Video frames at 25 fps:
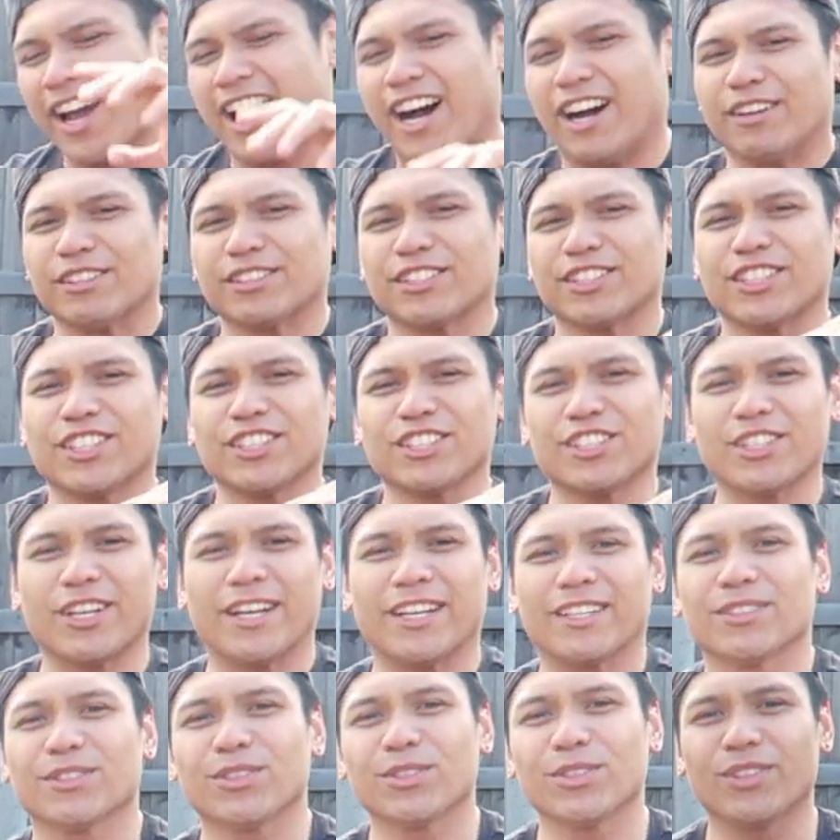I was gonna
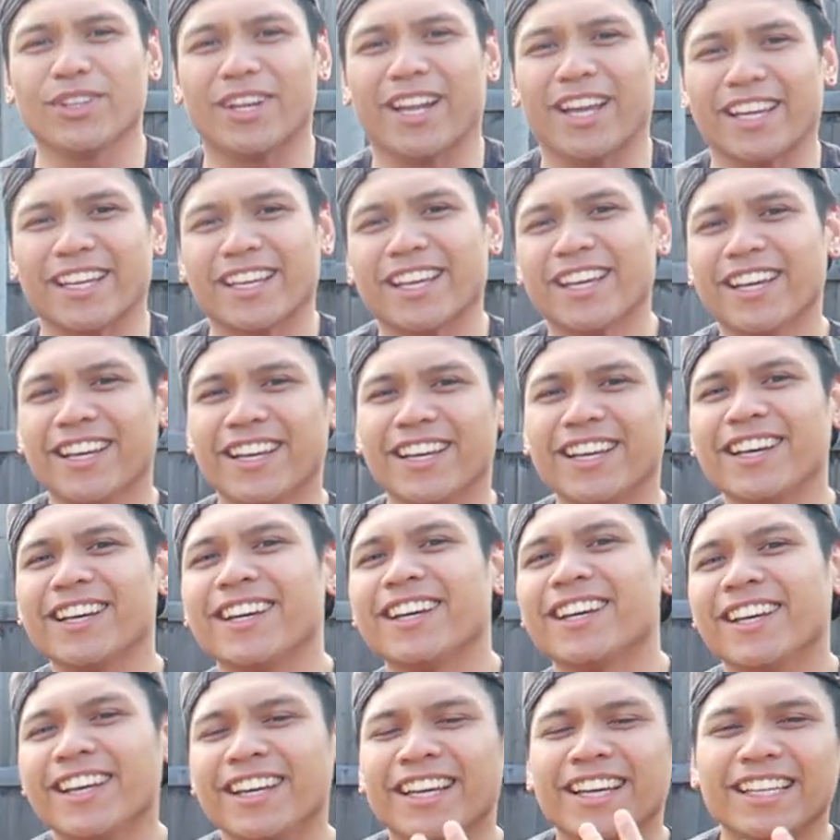try and do like
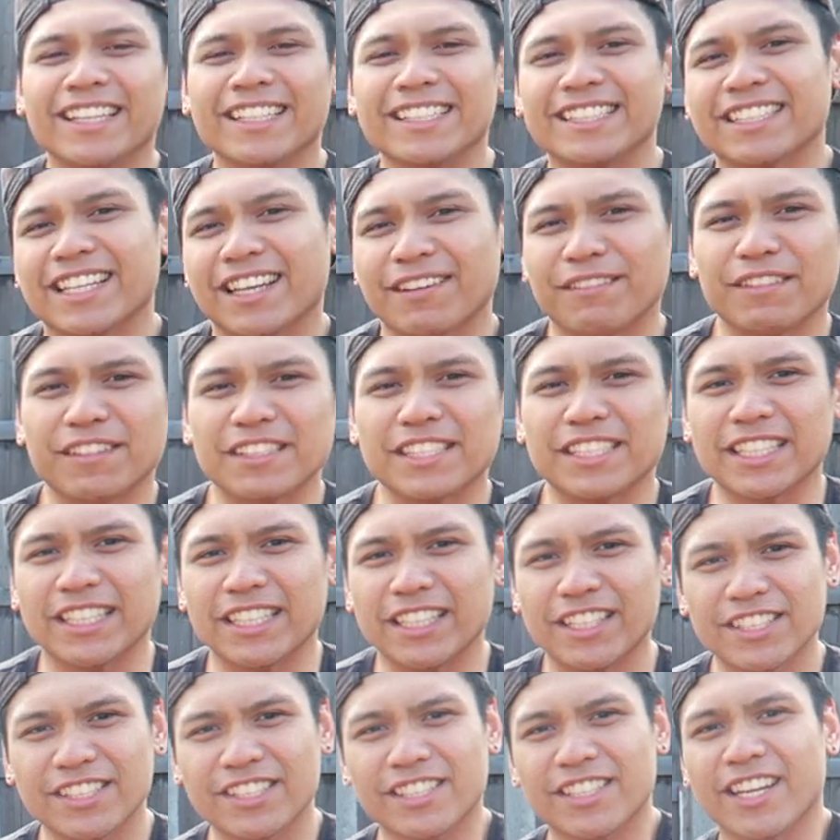
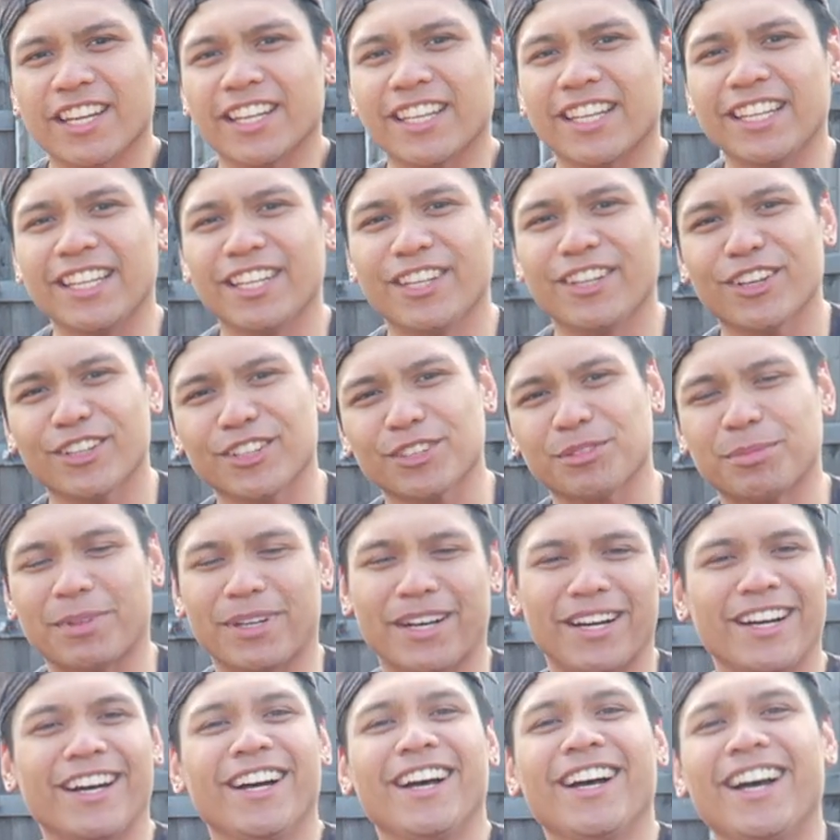70-ish kilos,
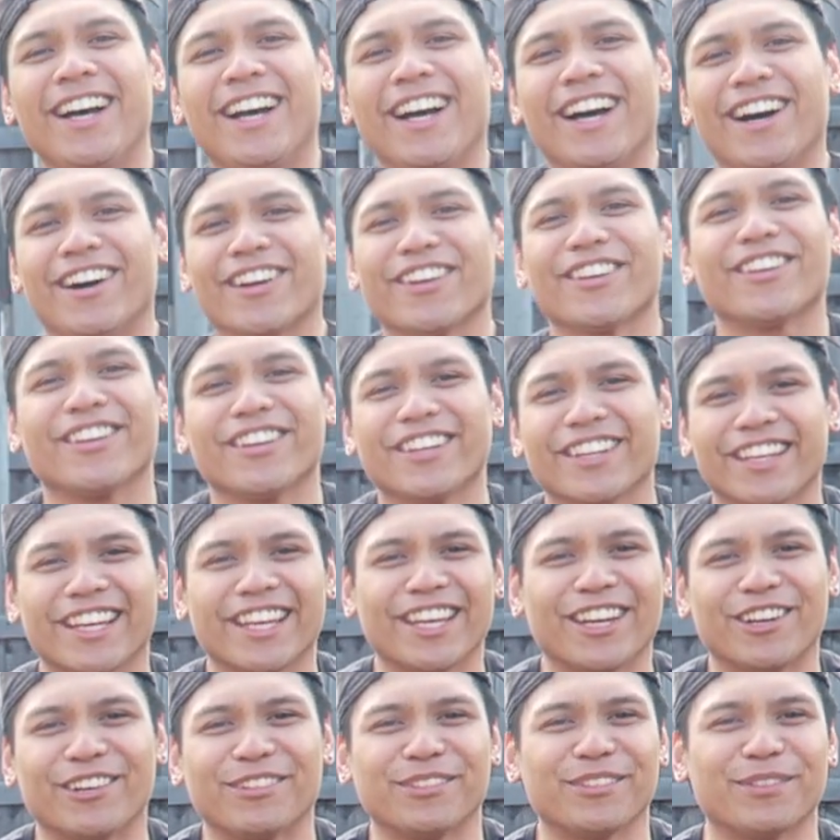but I couldn't
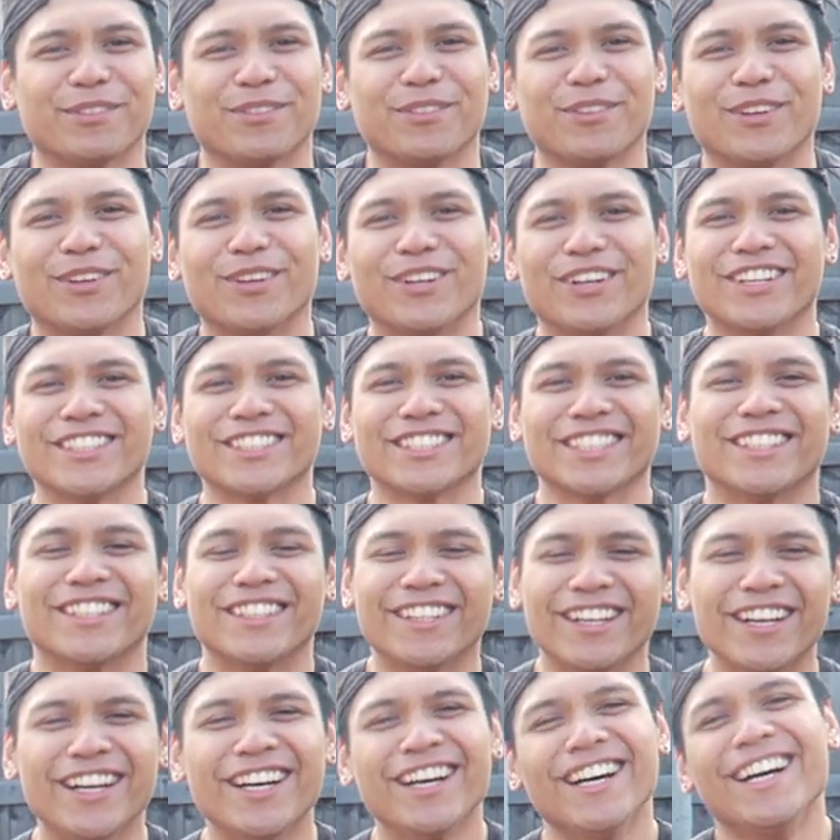get off the floor,
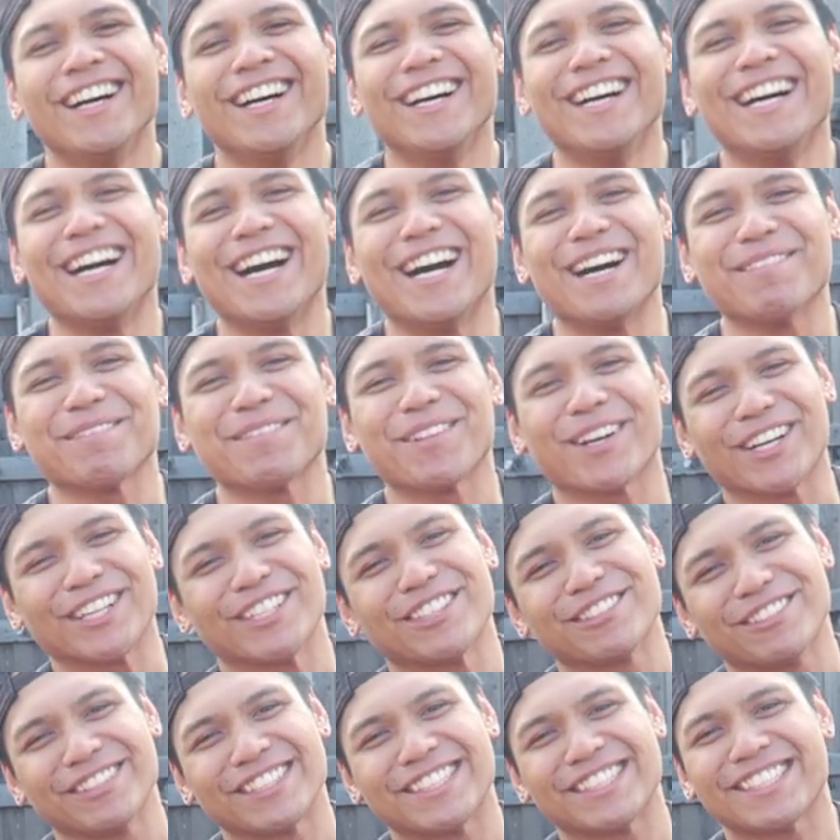so I'm not
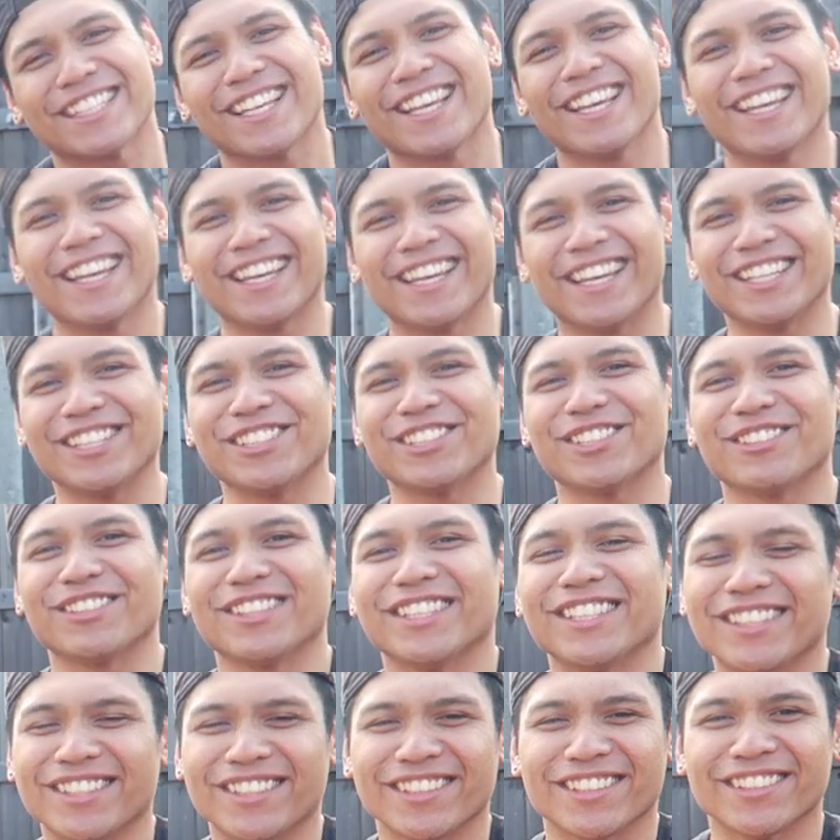gonna risk
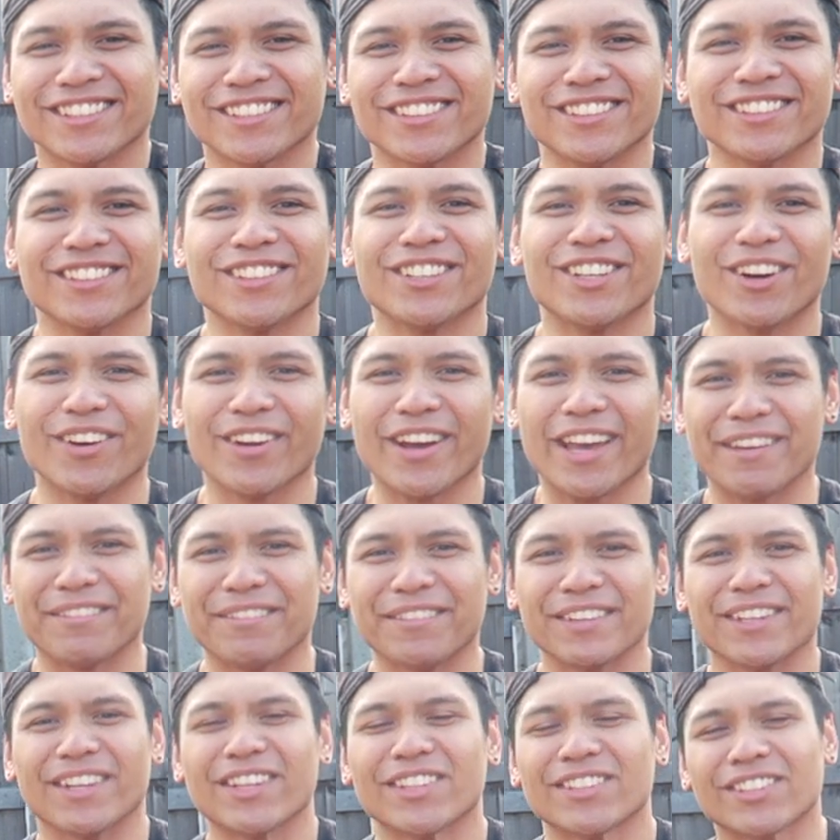injury just to go
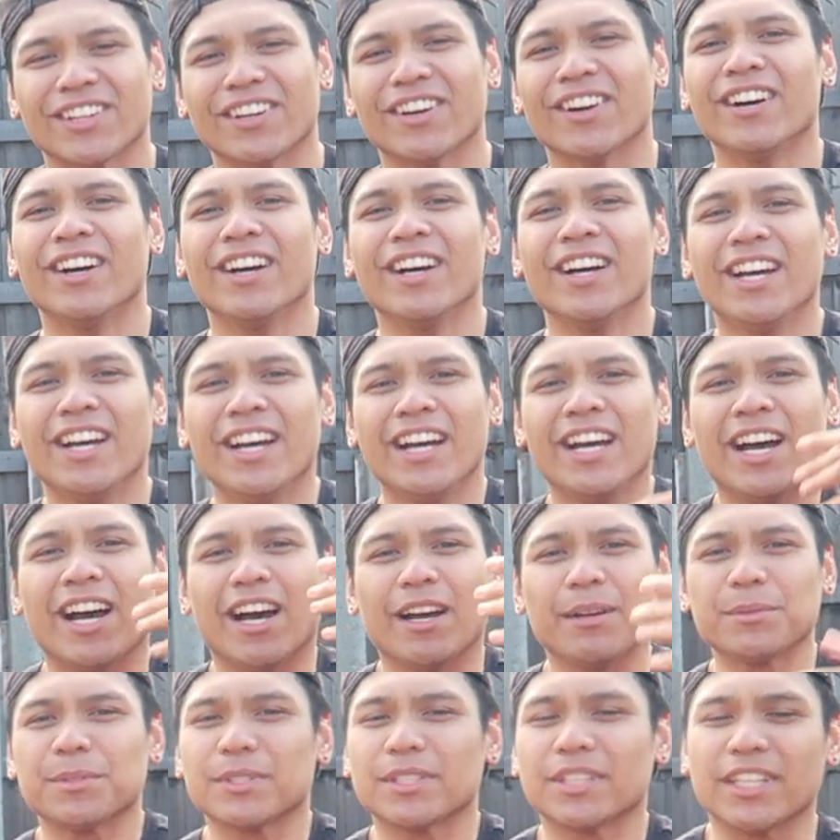heavier. So
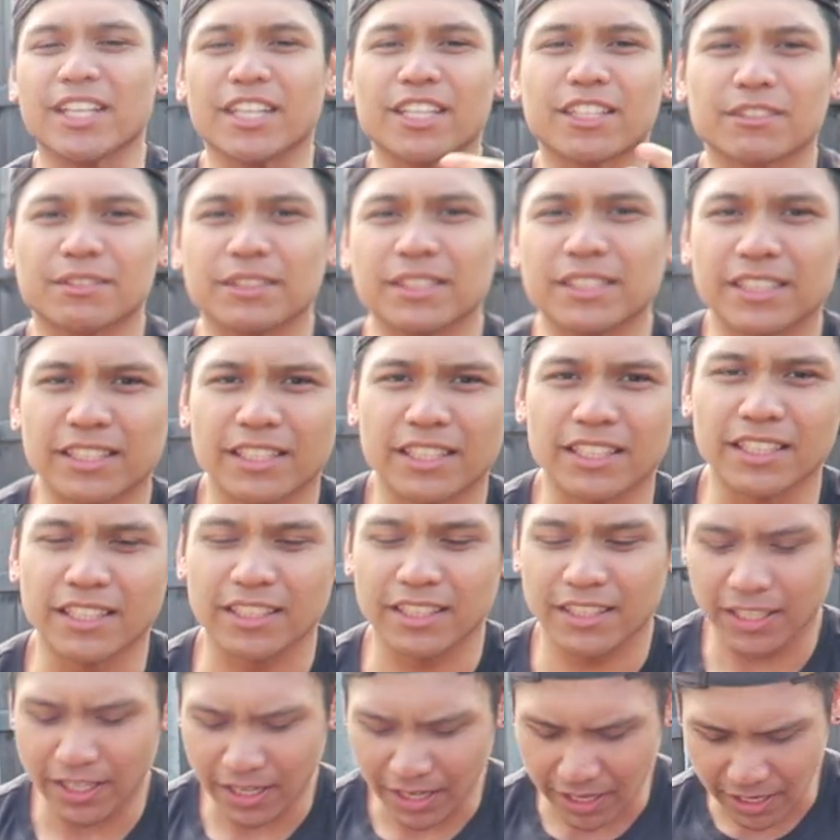I'm just gonna increase
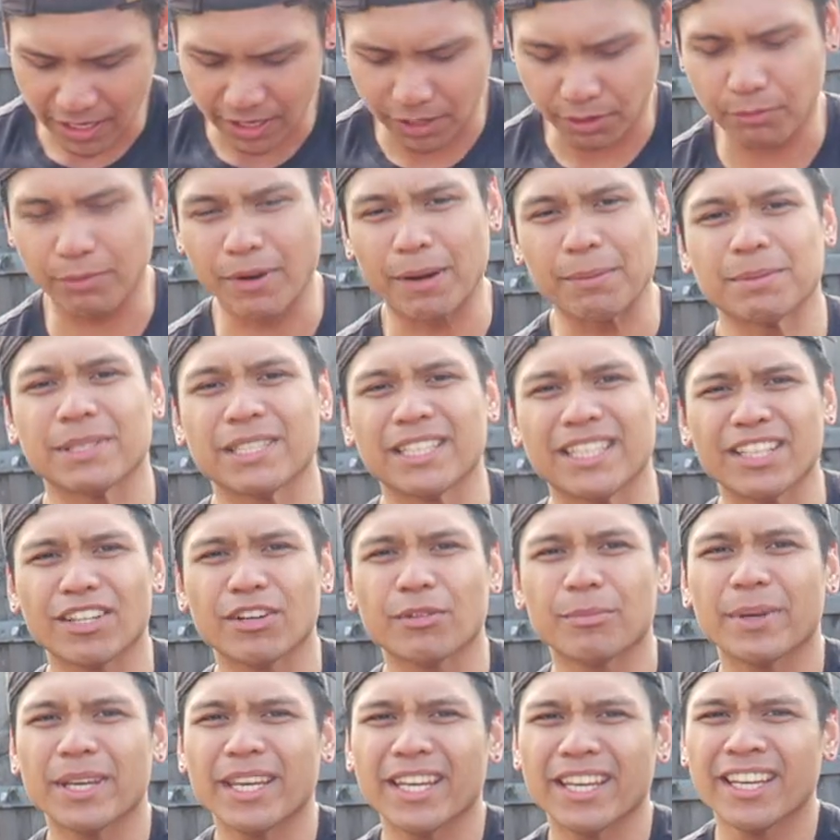the reps a
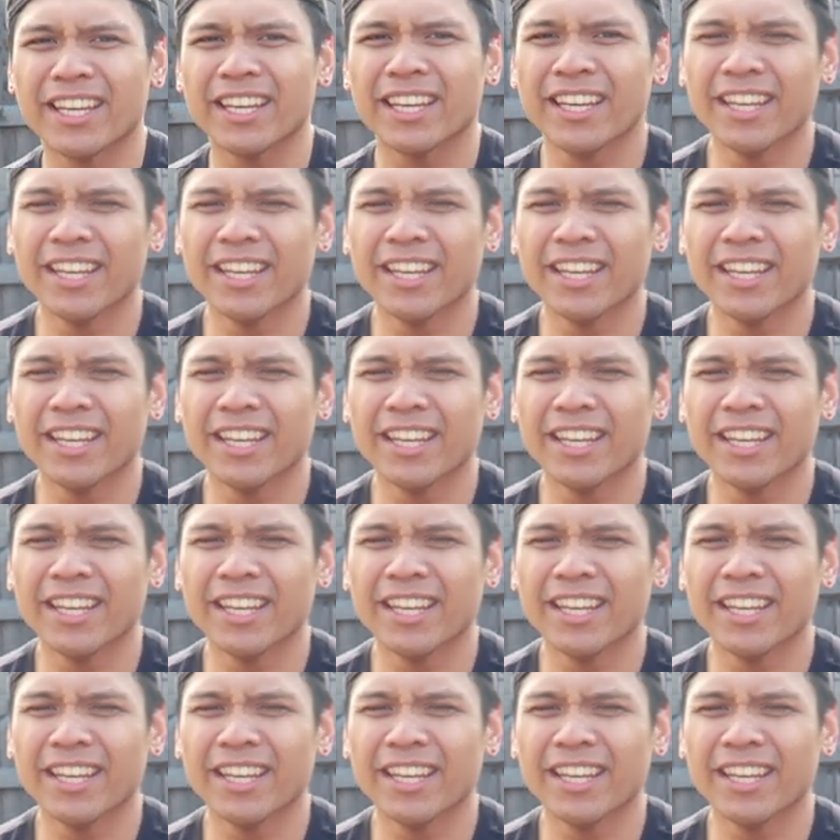little bit,